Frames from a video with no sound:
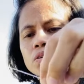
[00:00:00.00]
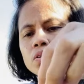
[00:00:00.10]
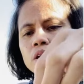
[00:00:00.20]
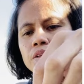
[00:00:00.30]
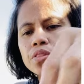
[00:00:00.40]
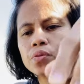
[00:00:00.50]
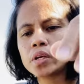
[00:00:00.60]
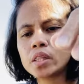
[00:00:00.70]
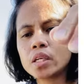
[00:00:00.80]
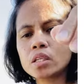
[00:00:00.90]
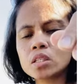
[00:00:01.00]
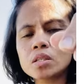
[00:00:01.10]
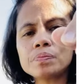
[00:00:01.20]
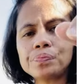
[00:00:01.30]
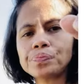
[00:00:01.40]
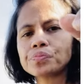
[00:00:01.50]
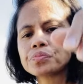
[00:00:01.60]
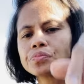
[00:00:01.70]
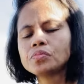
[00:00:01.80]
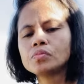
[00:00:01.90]
only three things:
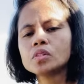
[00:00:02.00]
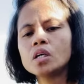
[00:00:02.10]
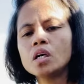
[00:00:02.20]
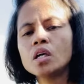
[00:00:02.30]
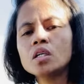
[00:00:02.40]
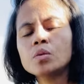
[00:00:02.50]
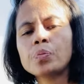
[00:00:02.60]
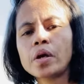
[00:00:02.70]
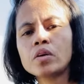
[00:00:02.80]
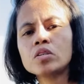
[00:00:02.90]
pair of